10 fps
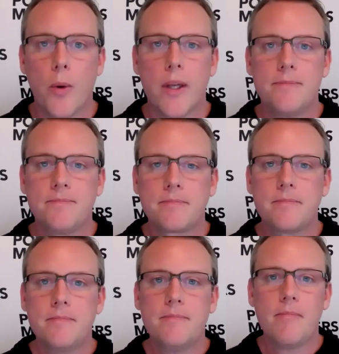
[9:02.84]
it.
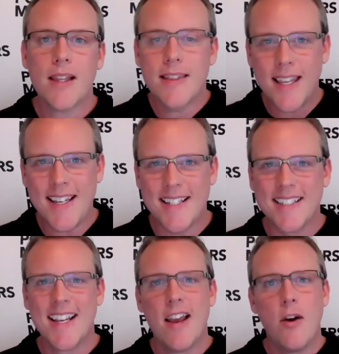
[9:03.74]
Then
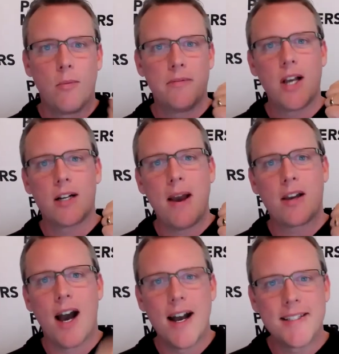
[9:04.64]
we've talked about
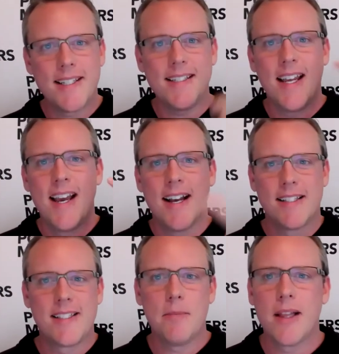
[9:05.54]
content,
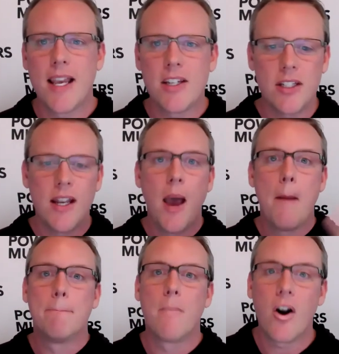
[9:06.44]
assimilation,
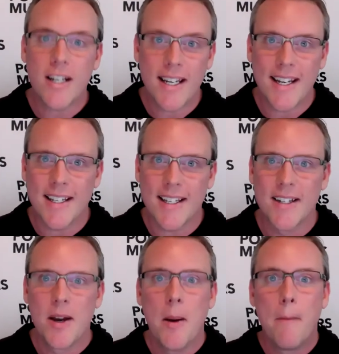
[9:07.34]
marketing.
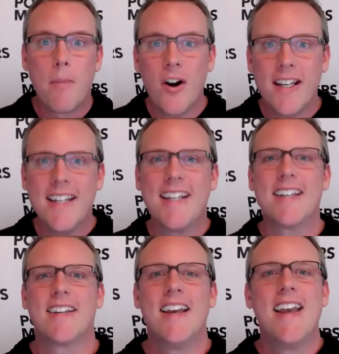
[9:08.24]

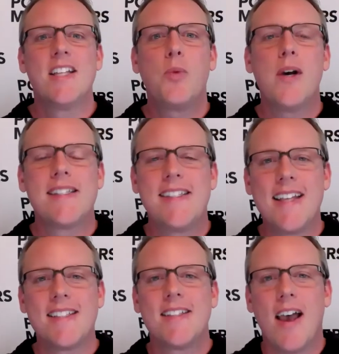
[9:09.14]
Marketing is what
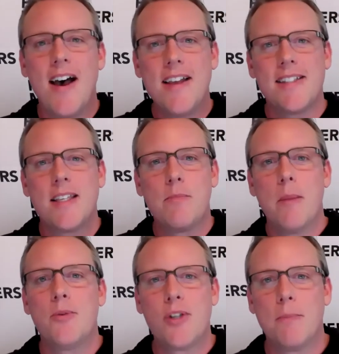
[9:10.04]
sets us as
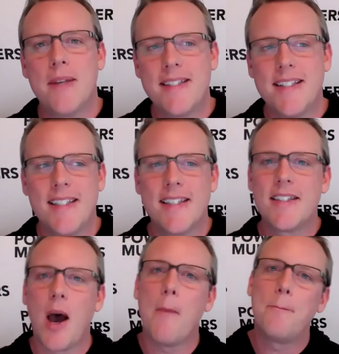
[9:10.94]
membership businesses
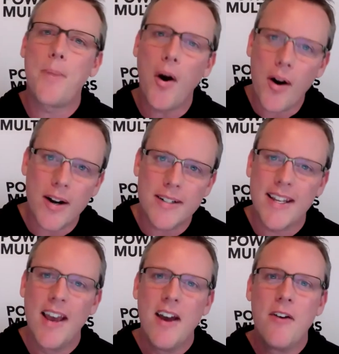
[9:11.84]
apart
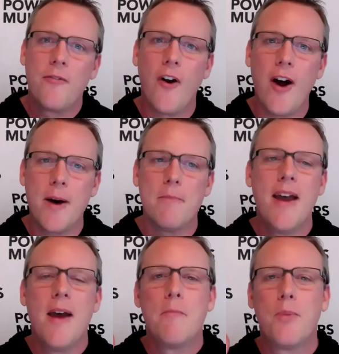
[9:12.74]
from
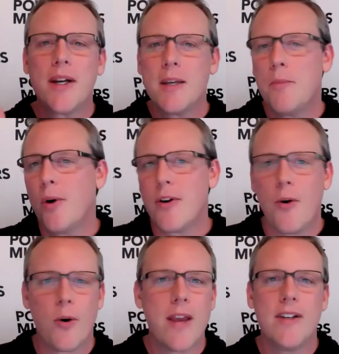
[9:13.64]
brick and mortar
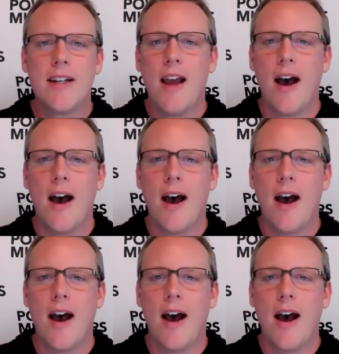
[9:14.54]
or even